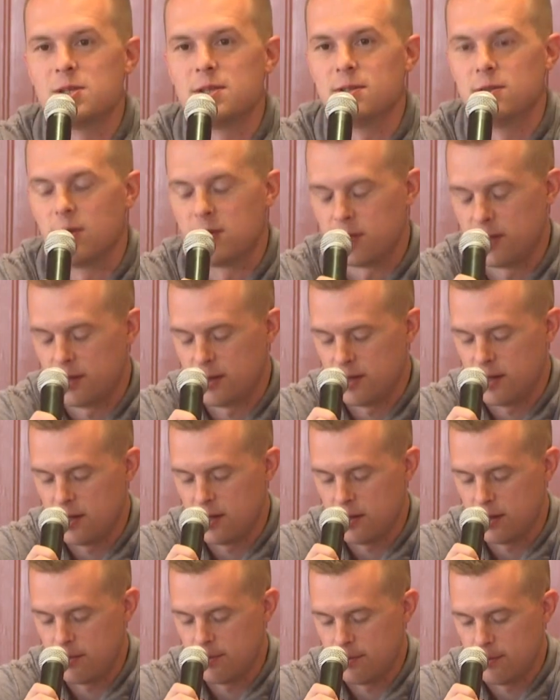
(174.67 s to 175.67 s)
Uh, but as you
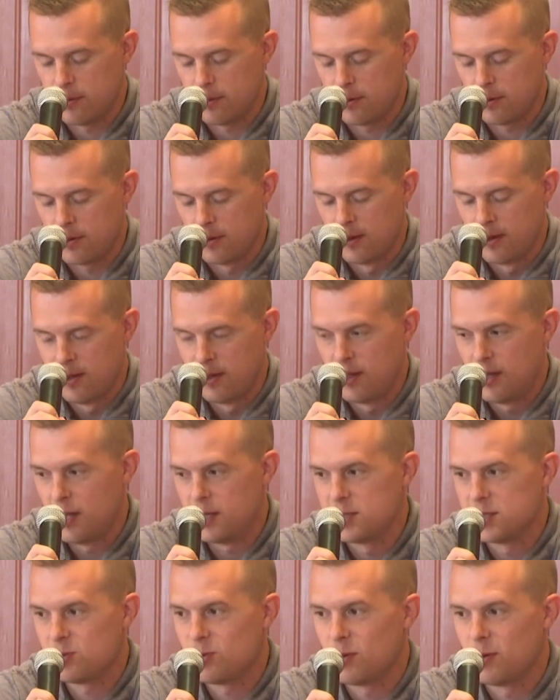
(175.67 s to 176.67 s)
said, he won in
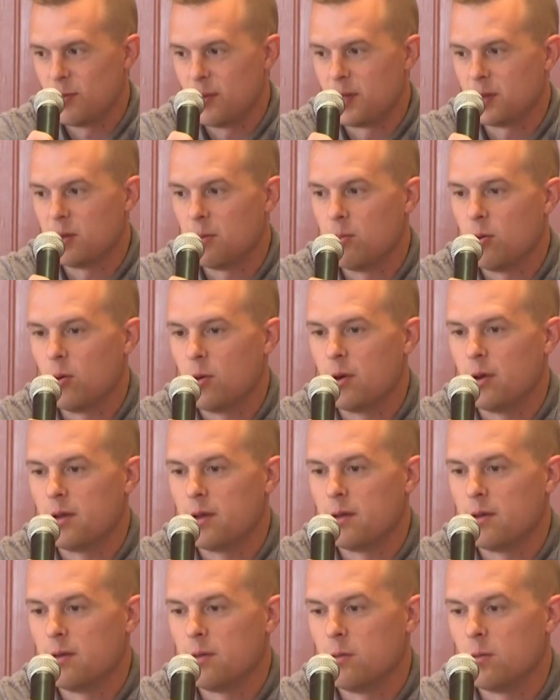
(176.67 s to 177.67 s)
the districts in which
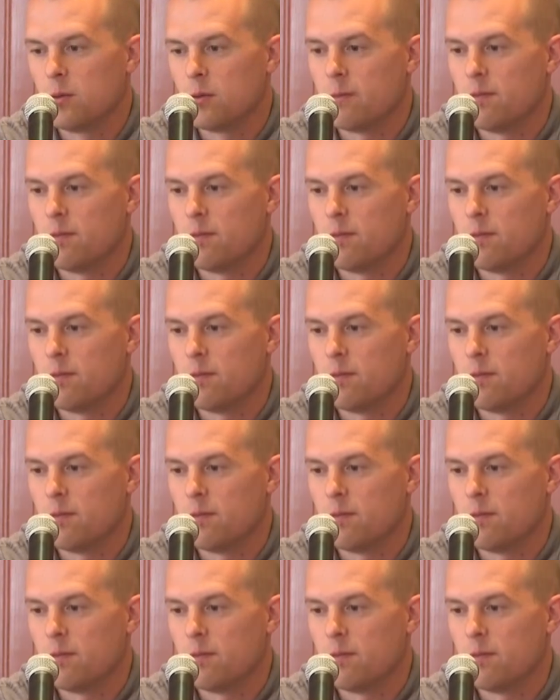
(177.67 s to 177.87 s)
Donald